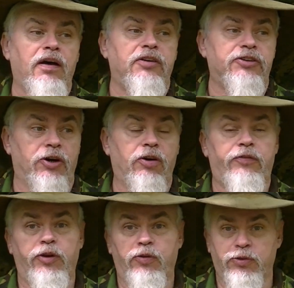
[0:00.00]
So
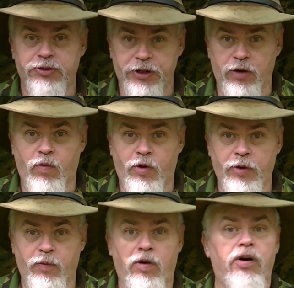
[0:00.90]
if you're still
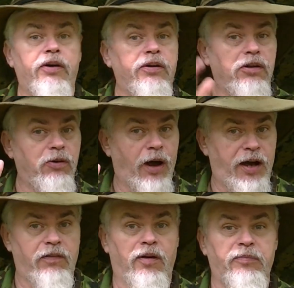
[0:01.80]
wanting one, you
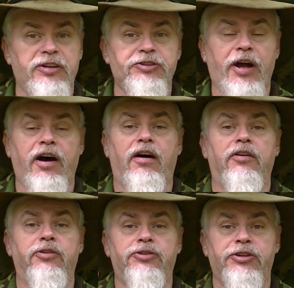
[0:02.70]
haven't missed
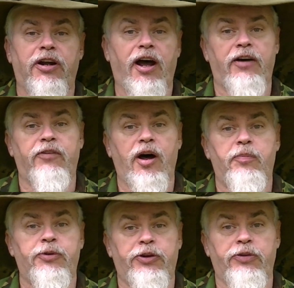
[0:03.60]
out, you still have an
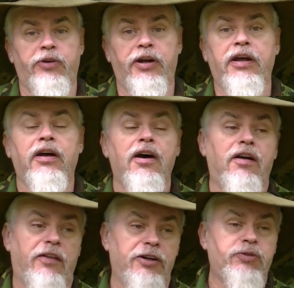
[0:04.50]
opportunity.
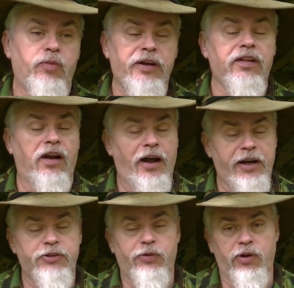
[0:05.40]
This will be the
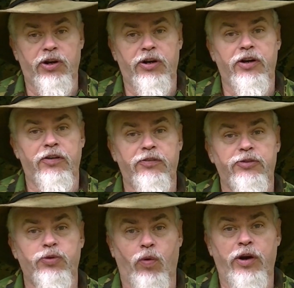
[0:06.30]
last run of
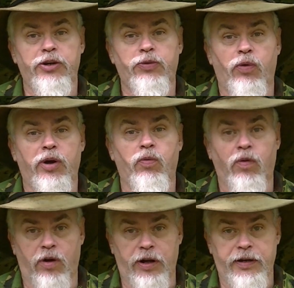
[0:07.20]

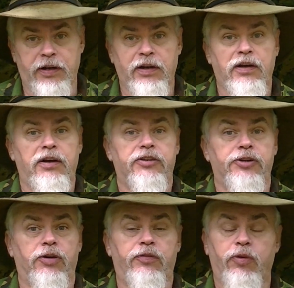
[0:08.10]
2021.
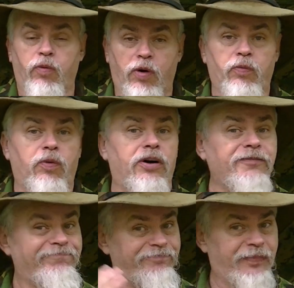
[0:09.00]
So if you want
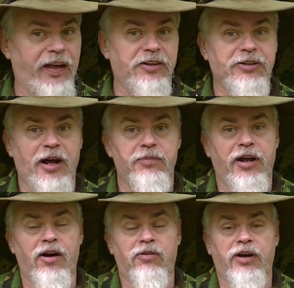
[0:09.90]
one, now's the time to
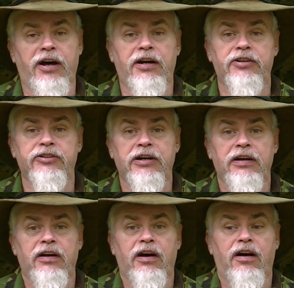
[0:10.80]
get on, guys.
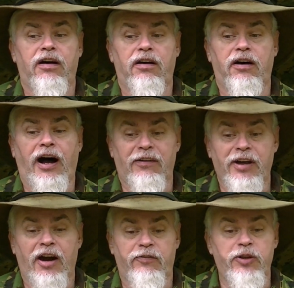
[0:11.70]
I've
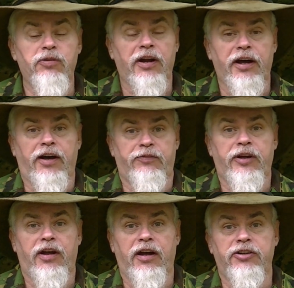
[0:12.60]
got a few left,
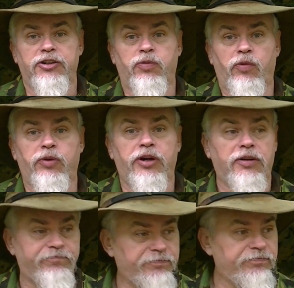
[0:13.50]
and I just wanted
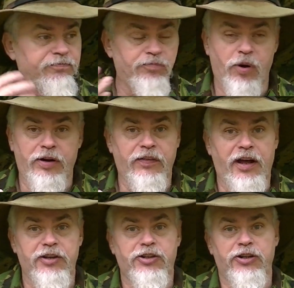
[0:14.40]
to bring
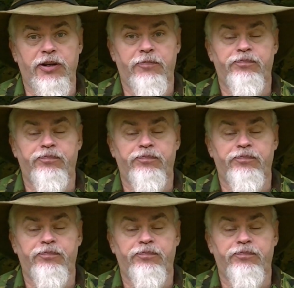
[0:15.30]
that to you.